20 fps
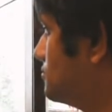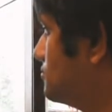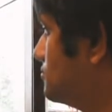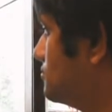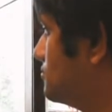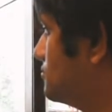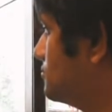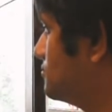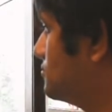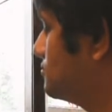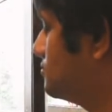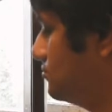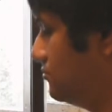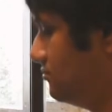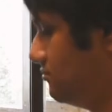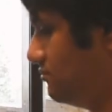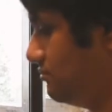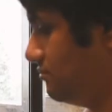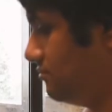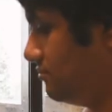
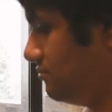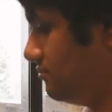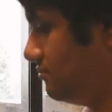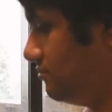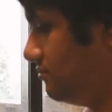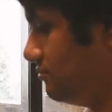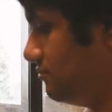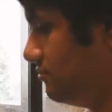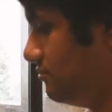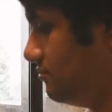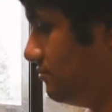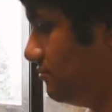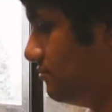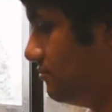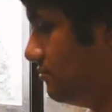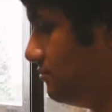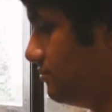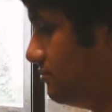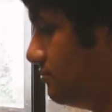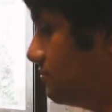(silent)